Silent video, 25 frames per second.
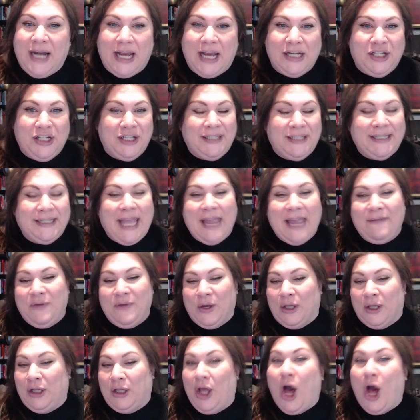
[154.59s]
And I just
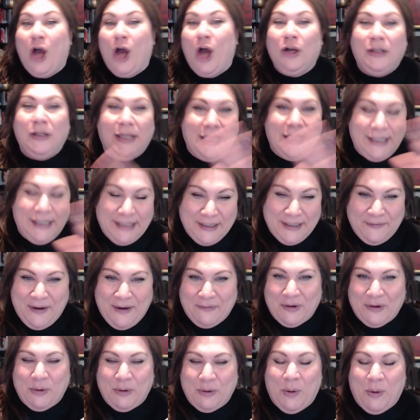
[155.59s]
gave you a long list
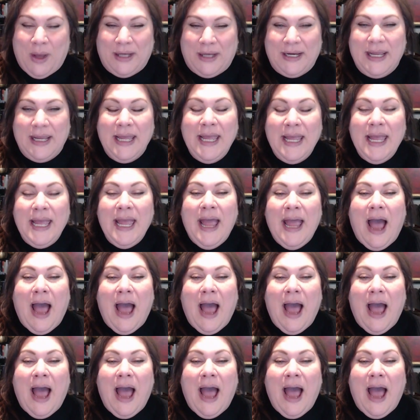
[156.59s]
of everyone